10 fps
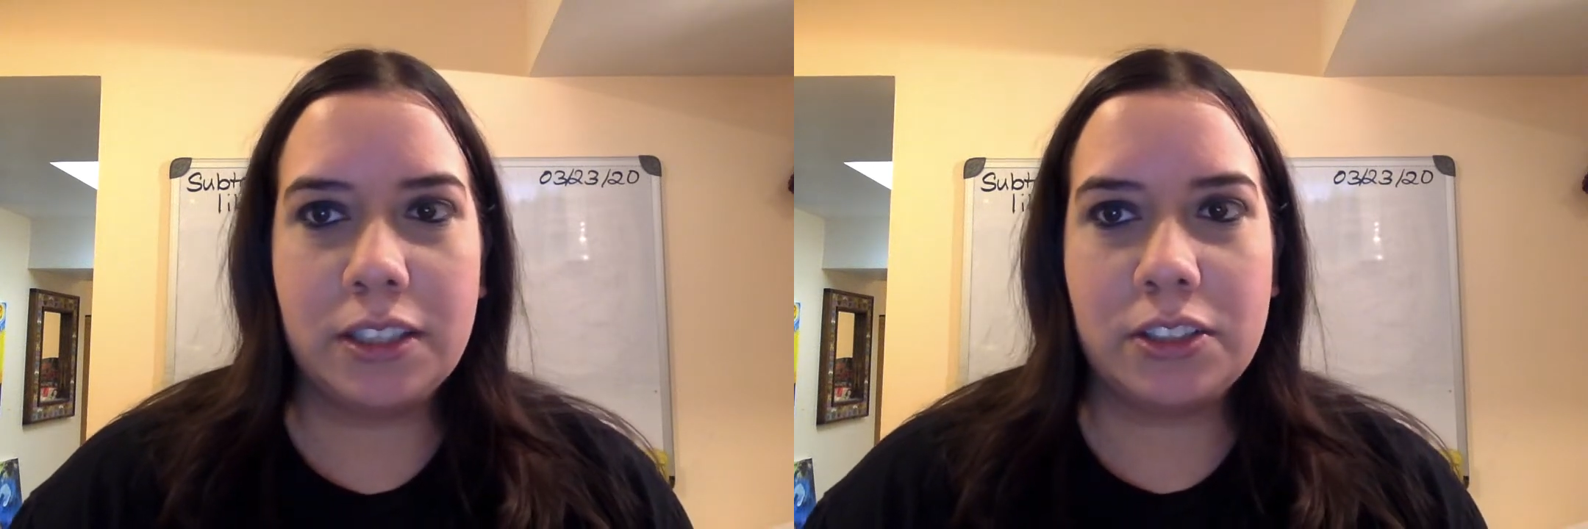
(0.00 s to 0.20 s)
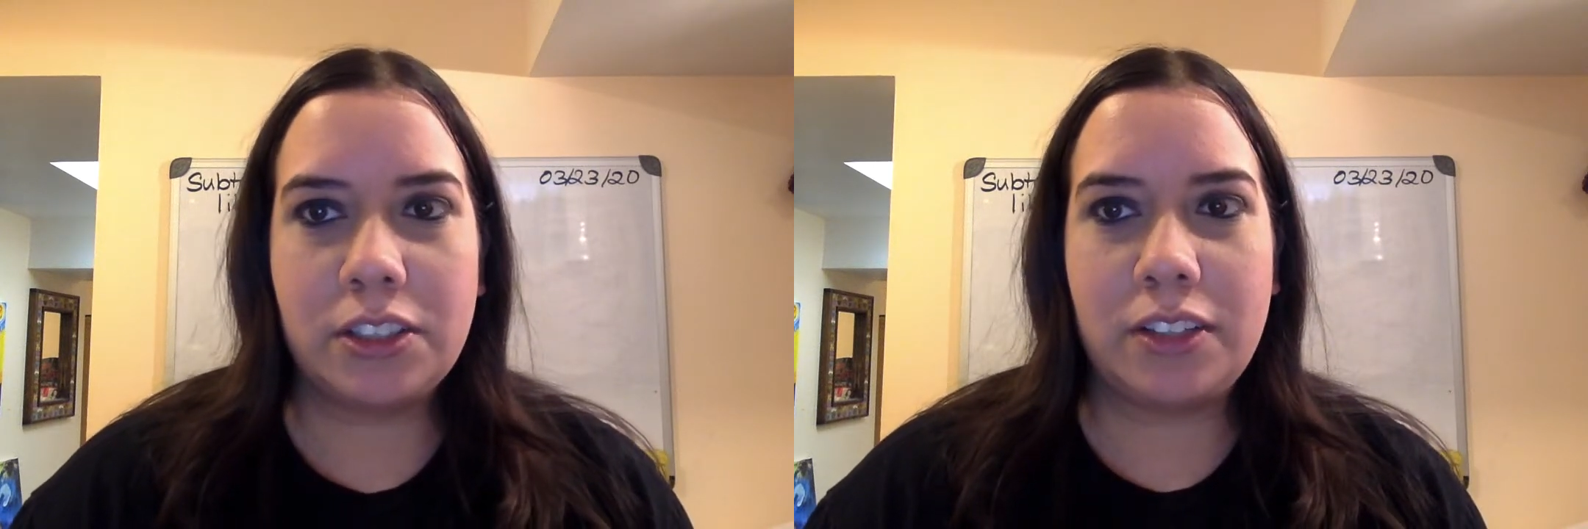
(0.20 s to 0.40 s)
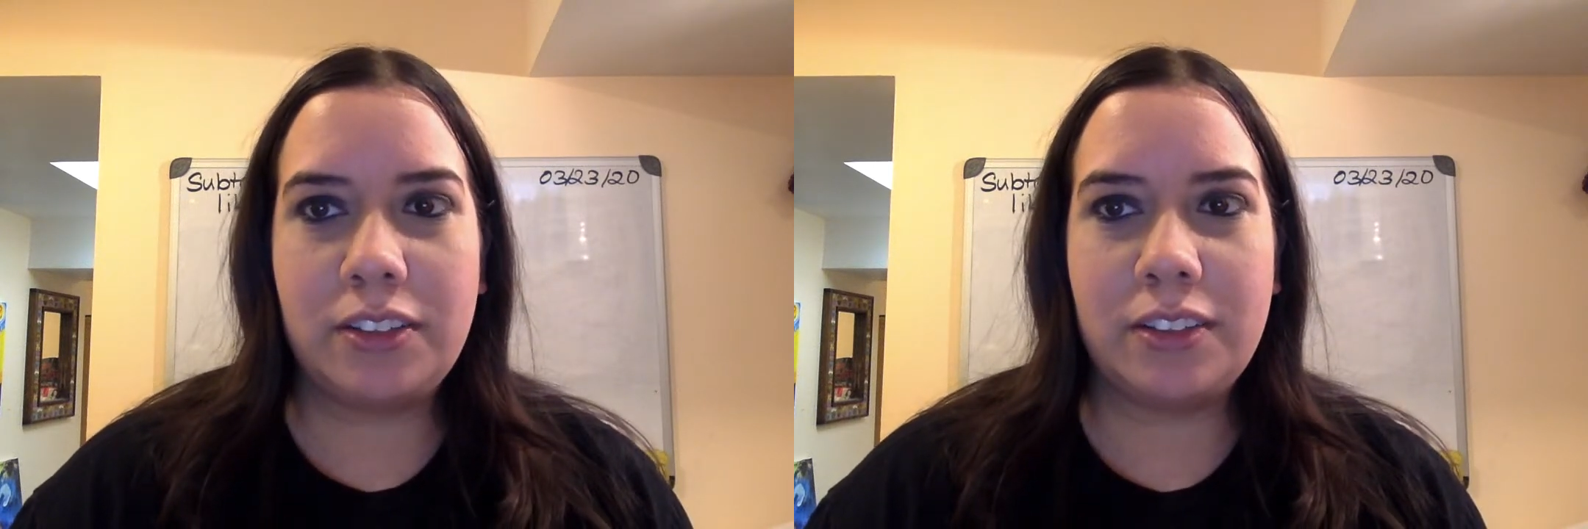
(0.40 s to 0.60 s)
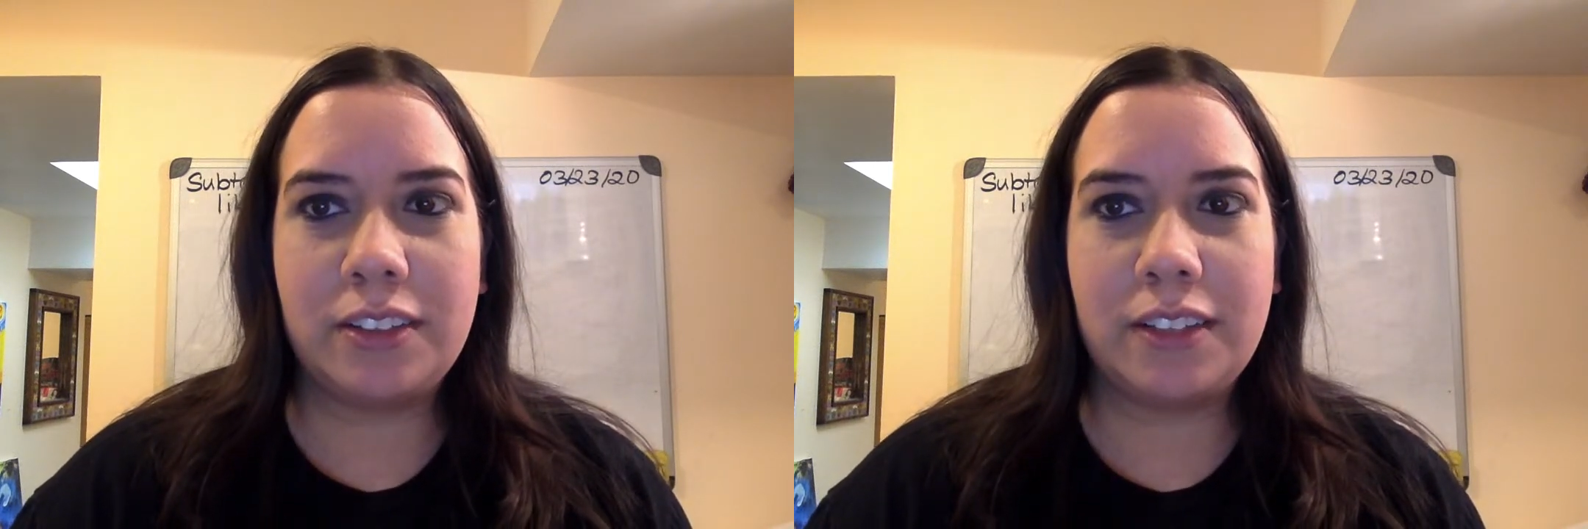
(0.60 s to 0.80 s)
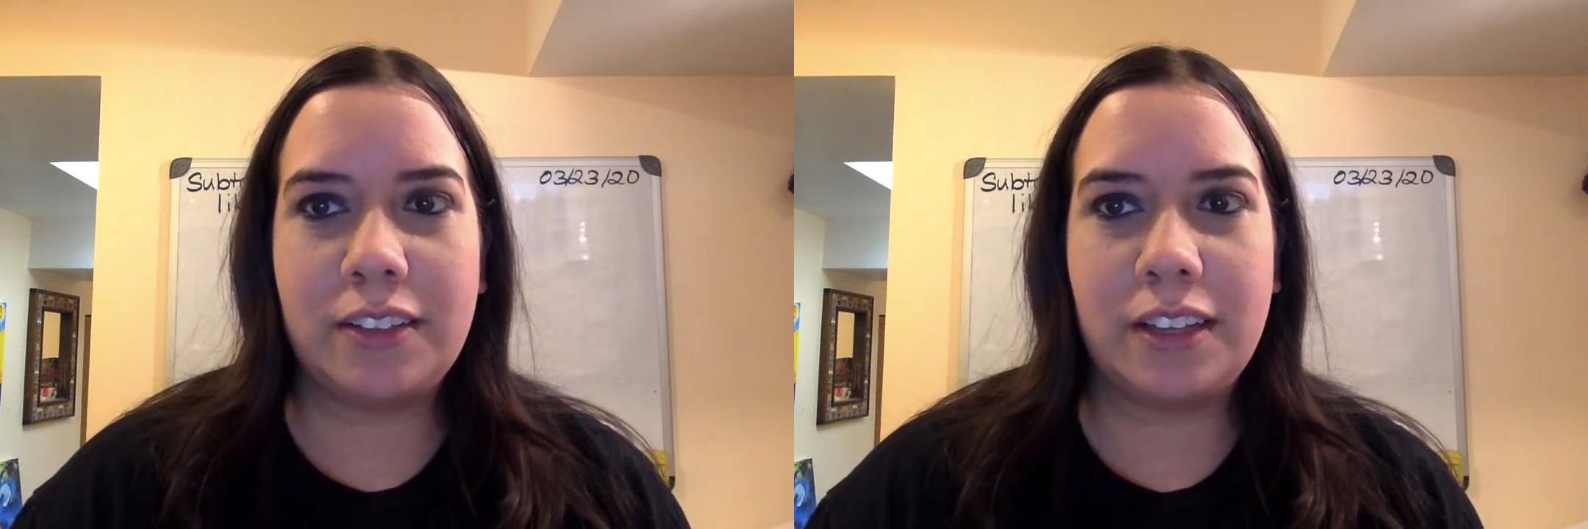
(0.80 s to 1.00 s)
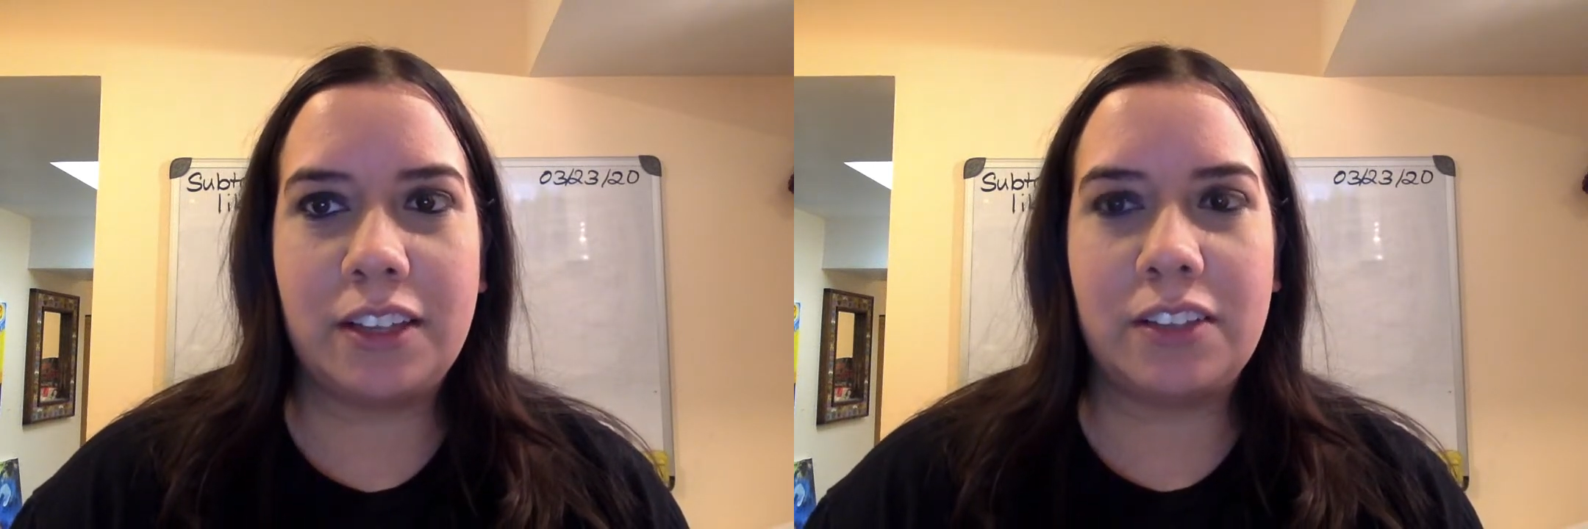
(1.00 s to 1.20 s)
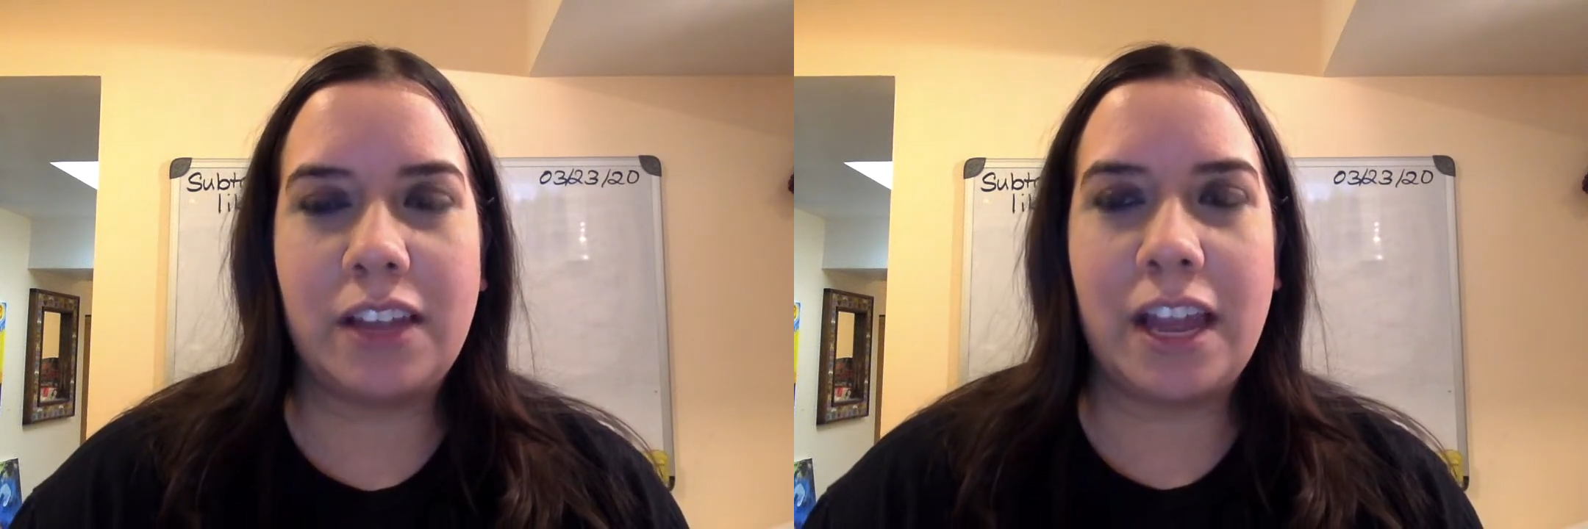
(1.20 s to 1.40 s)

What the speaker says: Jesse says he has